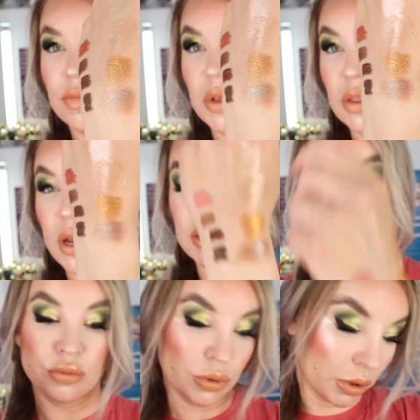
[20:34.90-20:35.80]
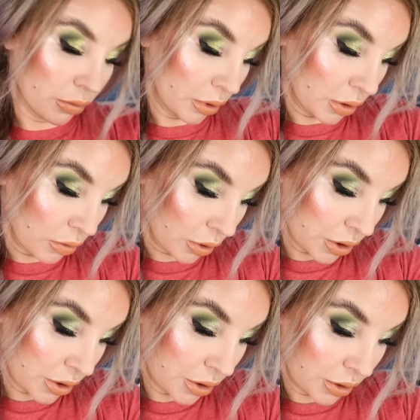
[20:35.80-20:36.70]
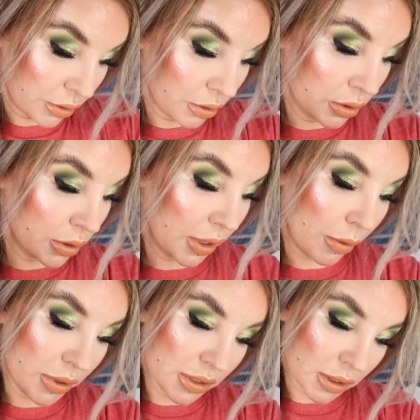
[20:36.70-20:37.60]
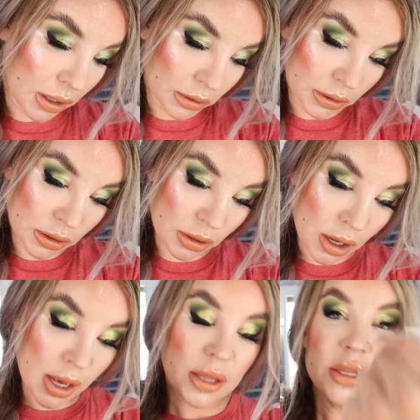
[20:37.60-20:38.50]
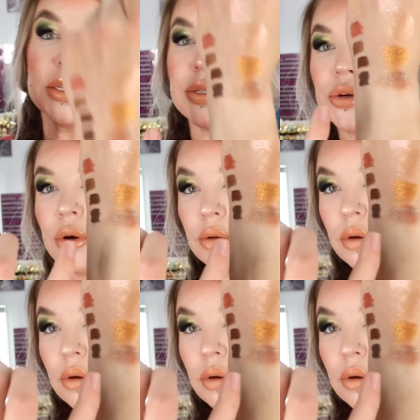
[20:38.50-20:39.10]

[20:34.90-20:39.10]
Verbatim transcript: And that is really, really gorgeous too. That one has got a little, these two